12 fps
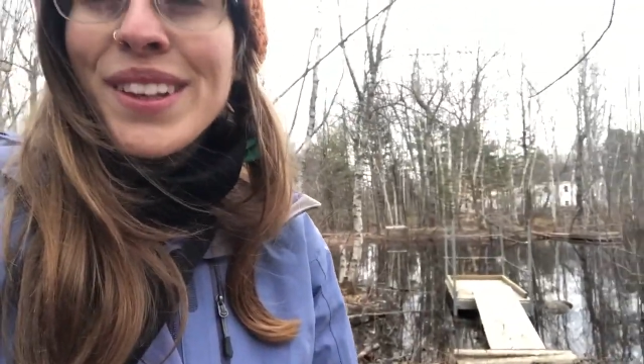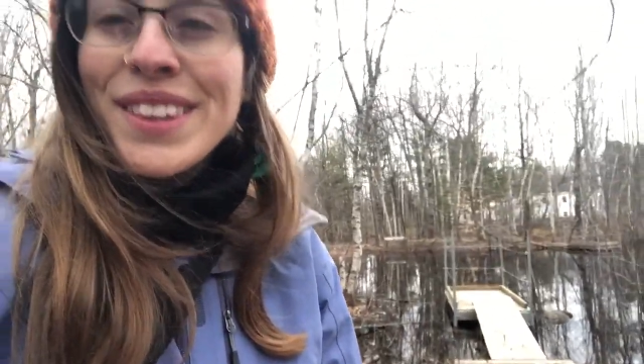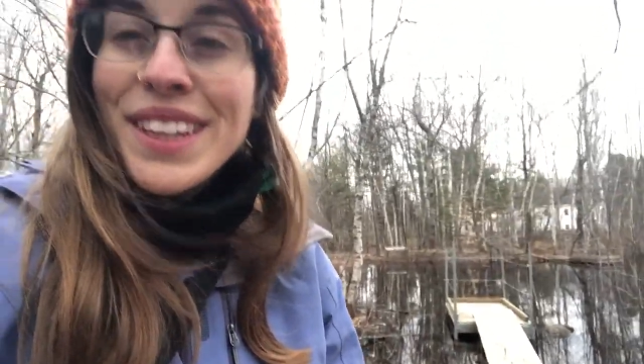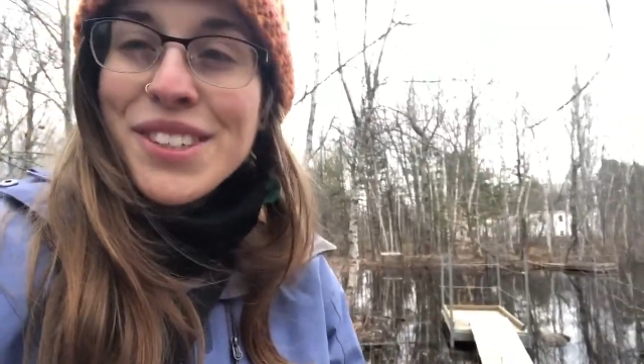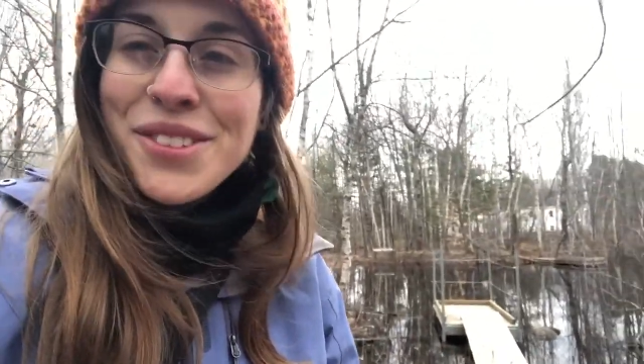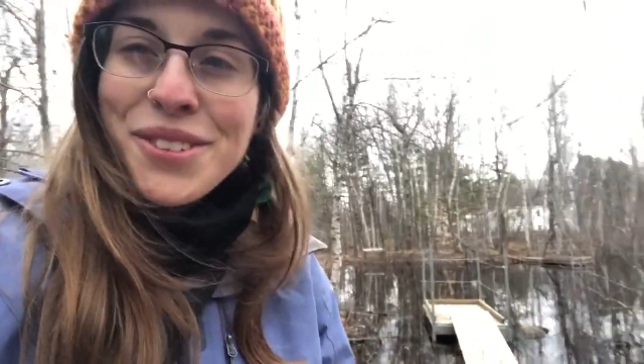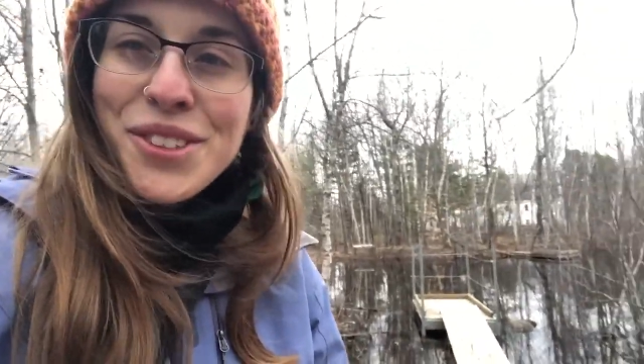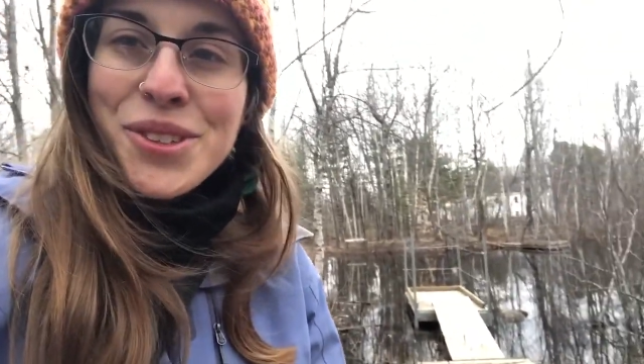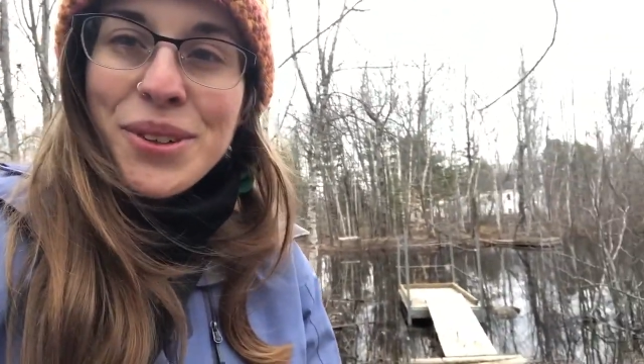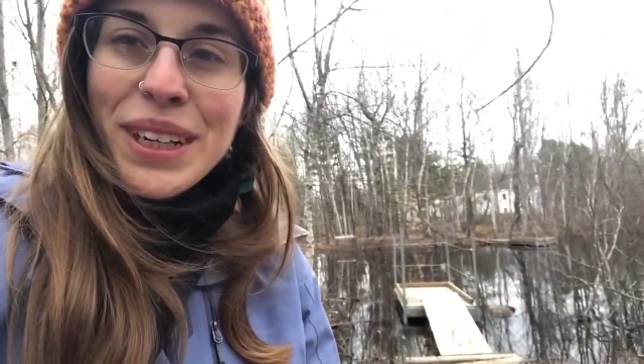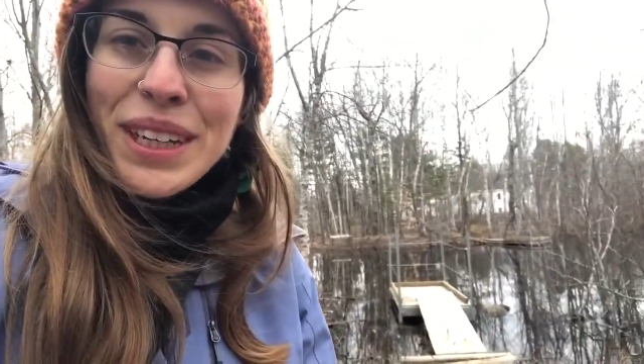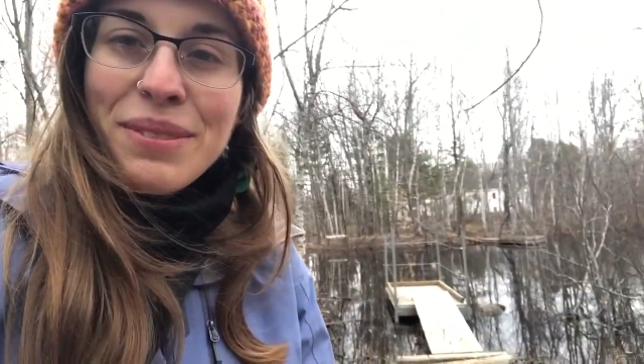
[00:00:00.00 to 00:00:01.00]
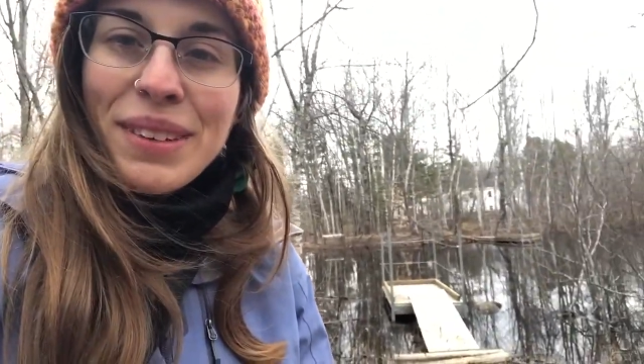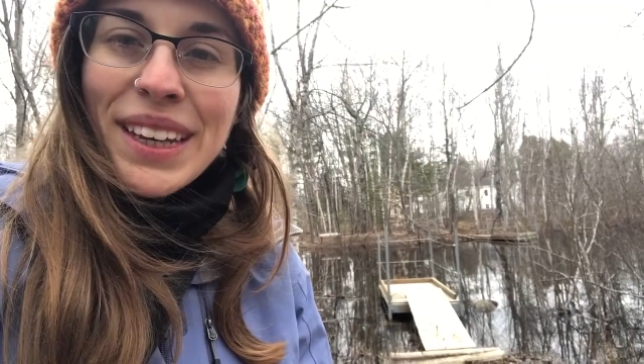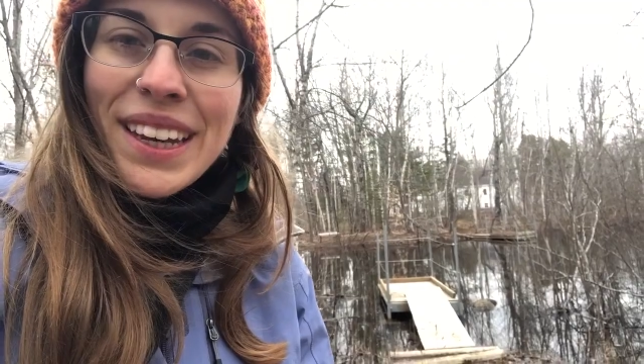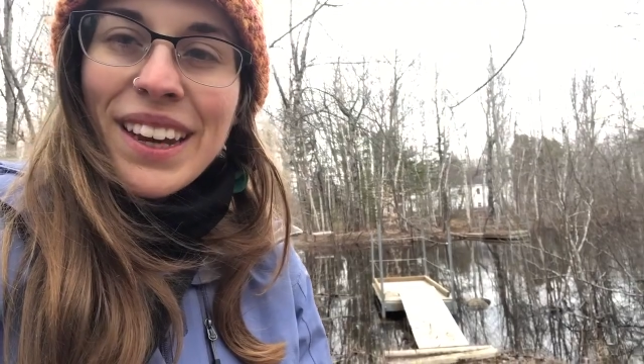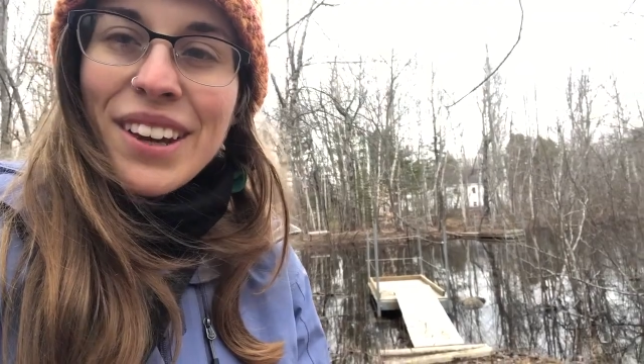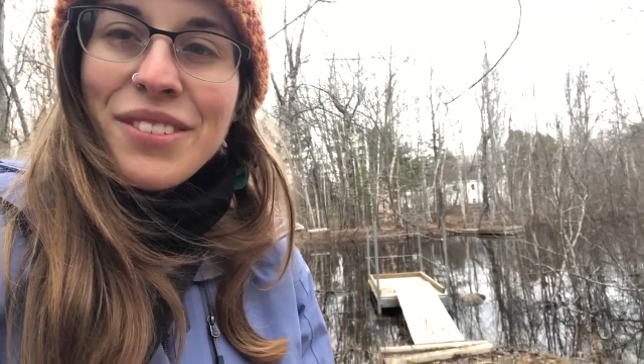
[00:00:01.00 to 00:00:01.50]
thanks for joining
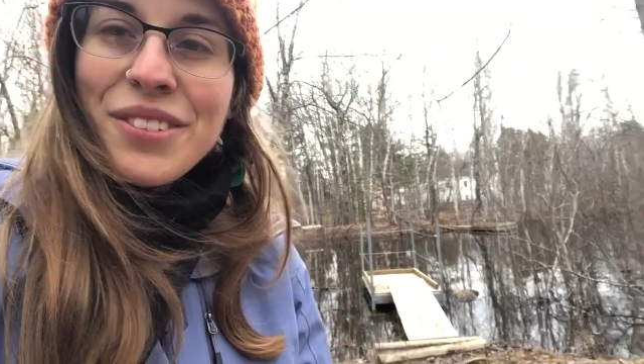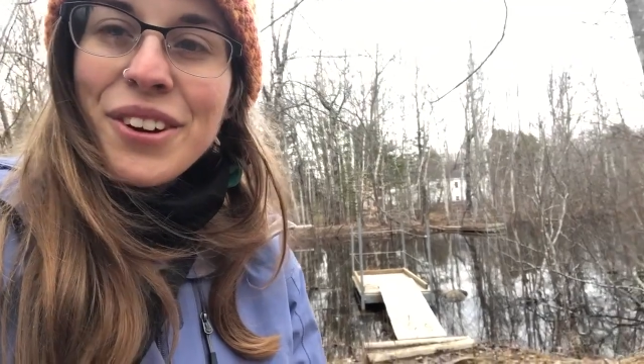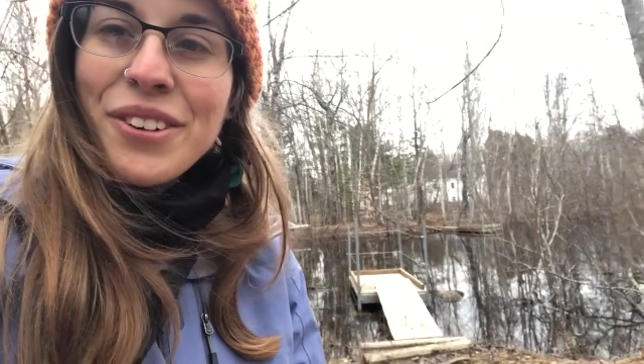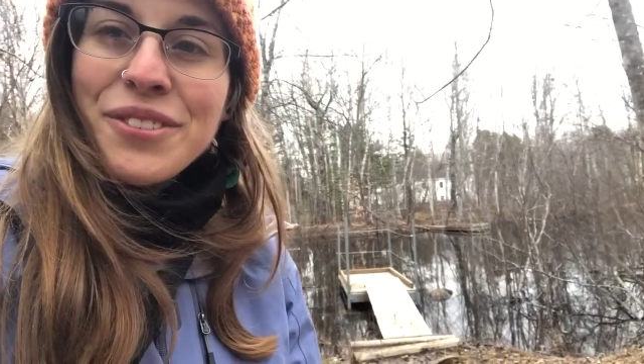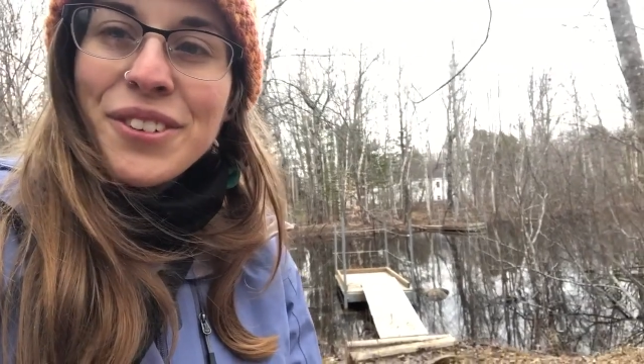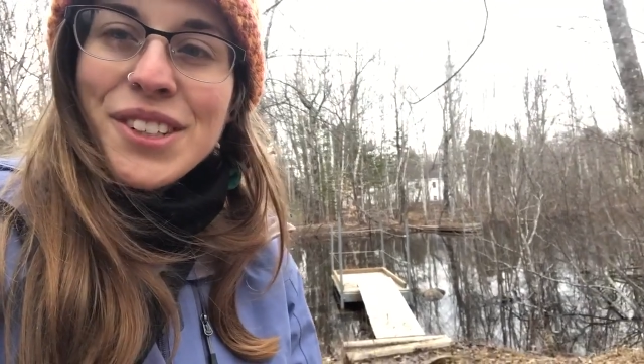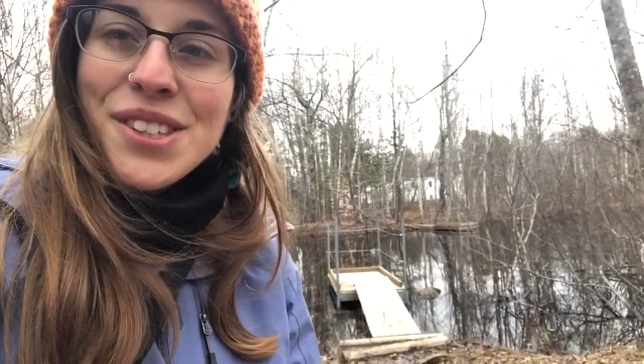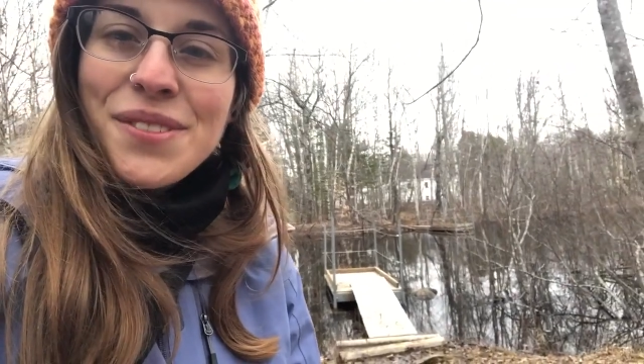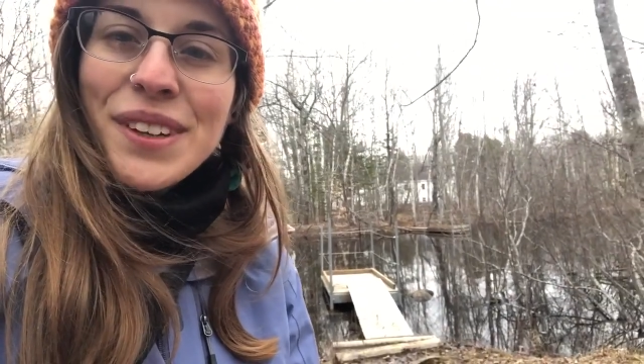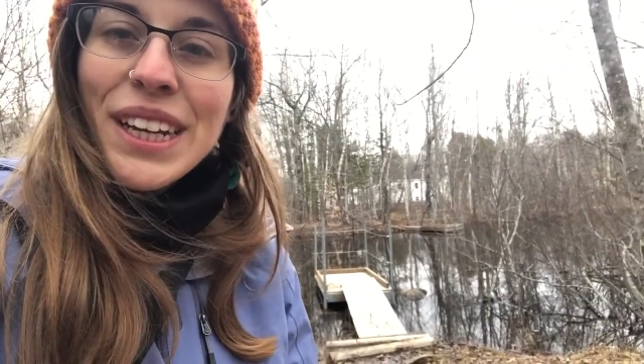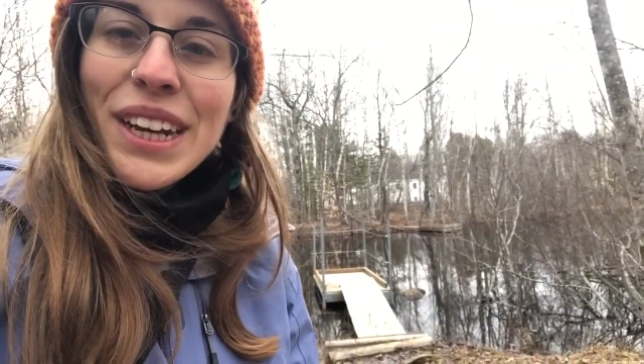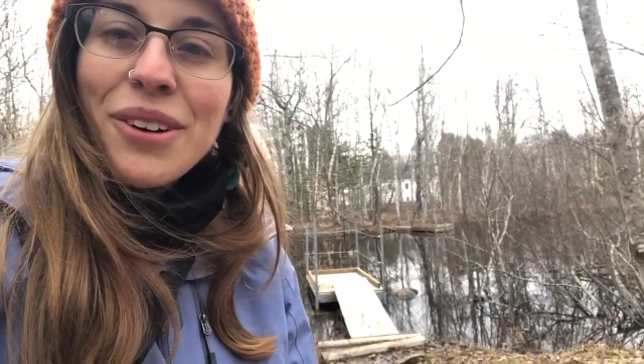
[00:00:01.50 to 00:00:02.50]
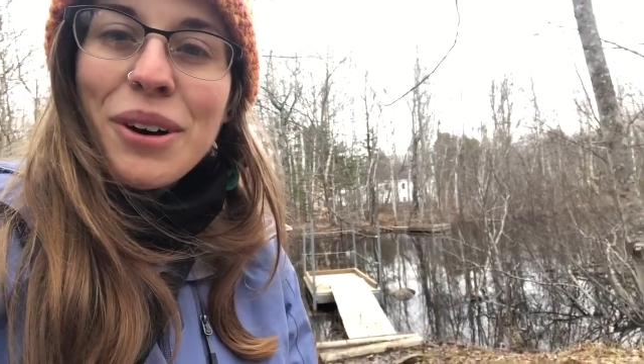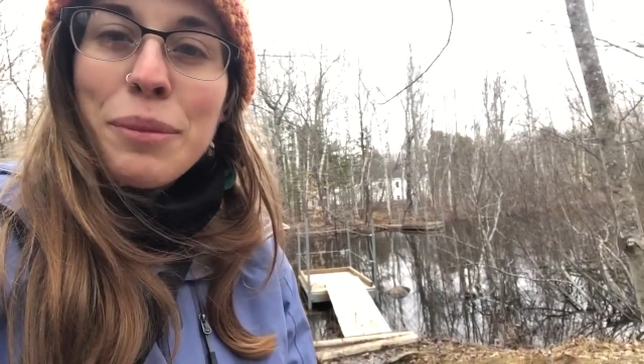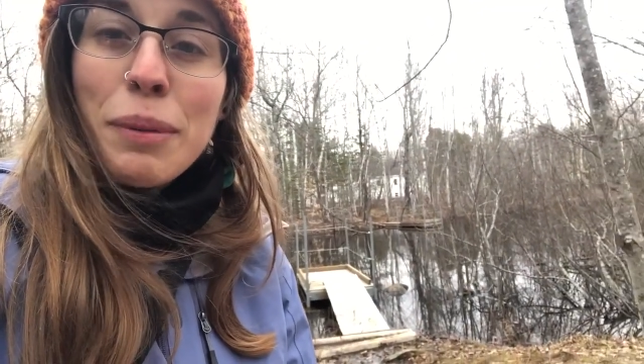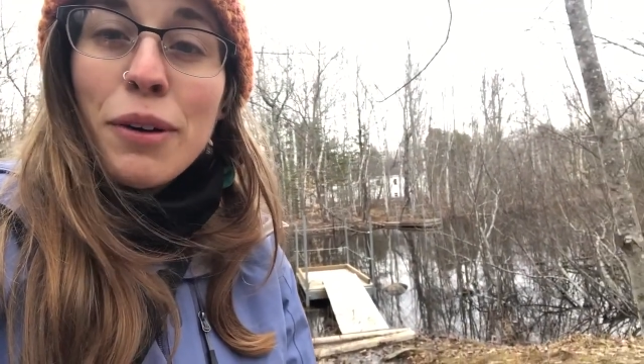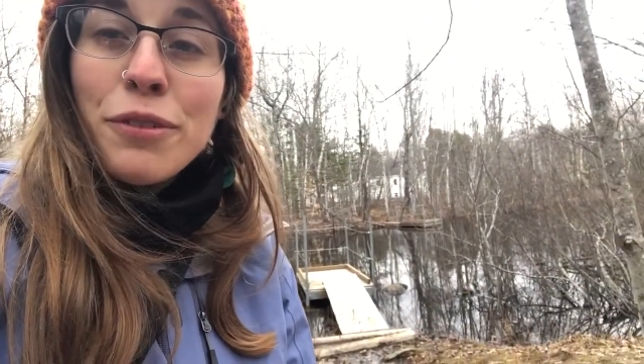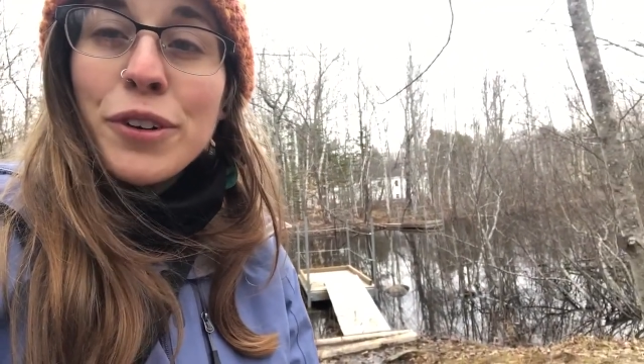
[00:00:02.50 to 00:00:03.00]
me for our first video
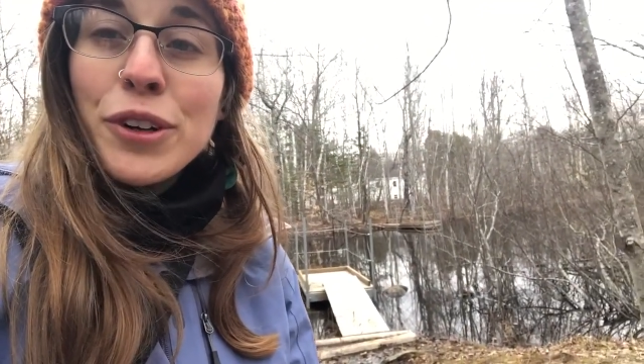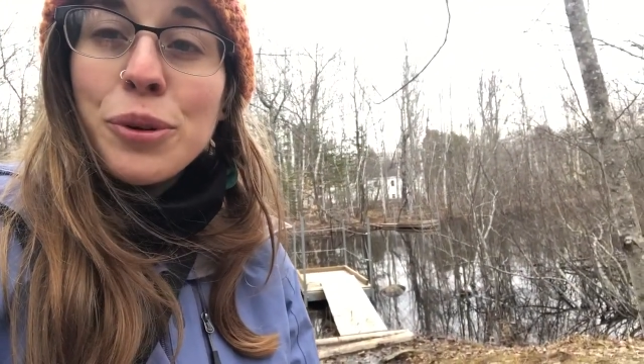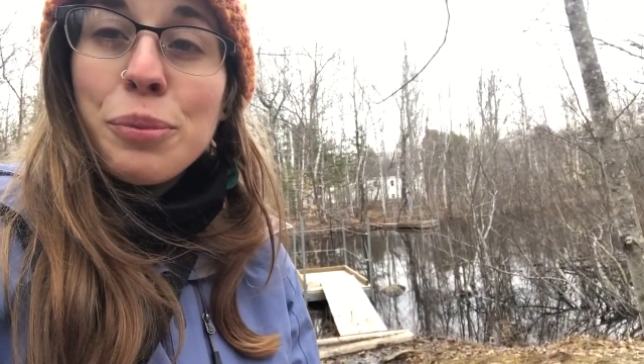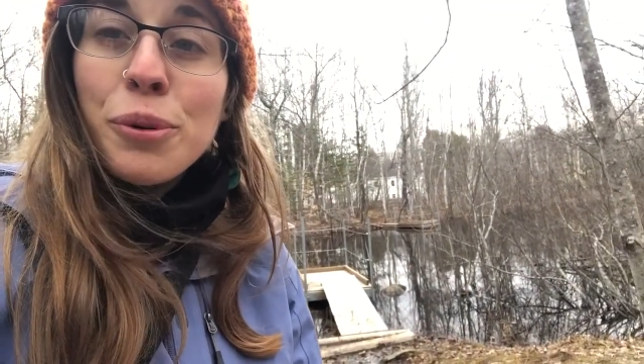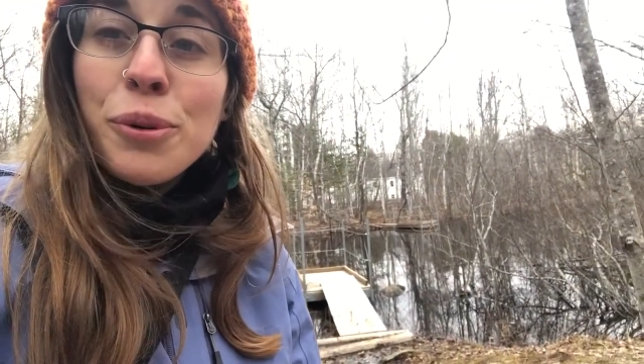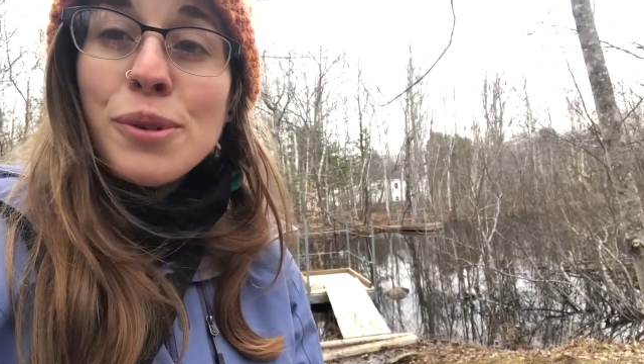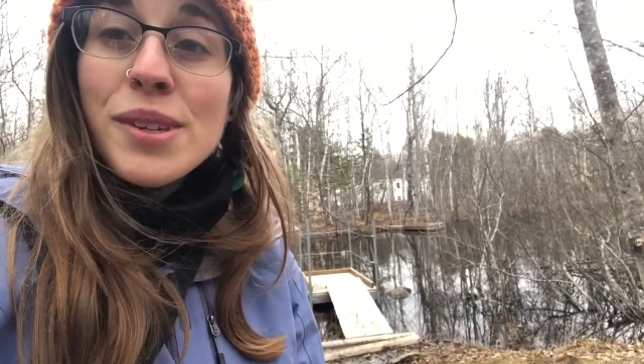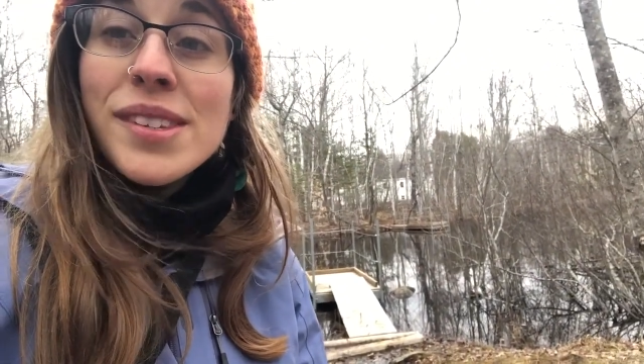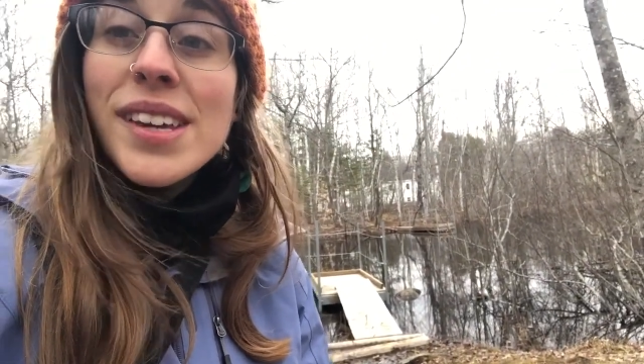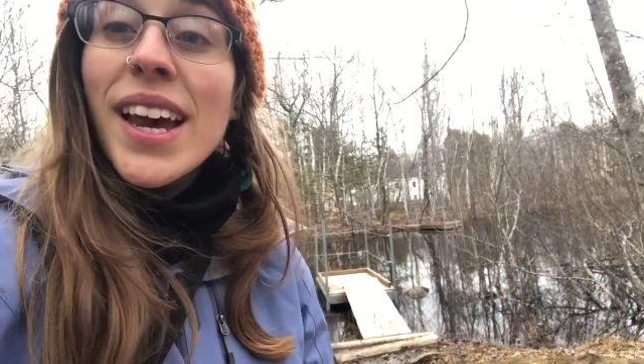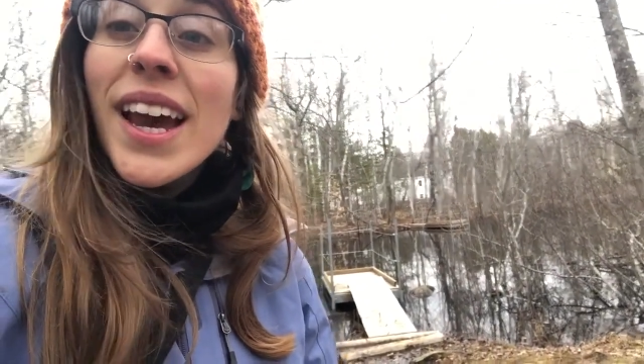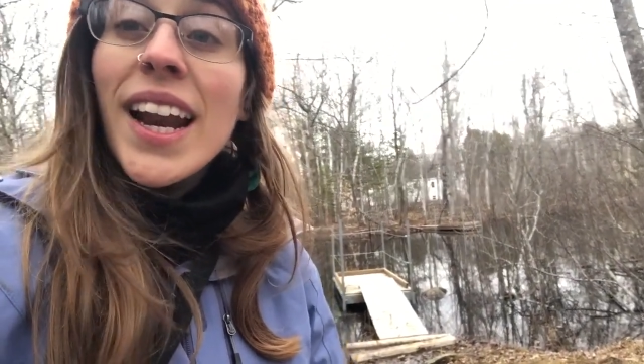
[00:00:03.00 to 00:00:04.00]
about vernal pools,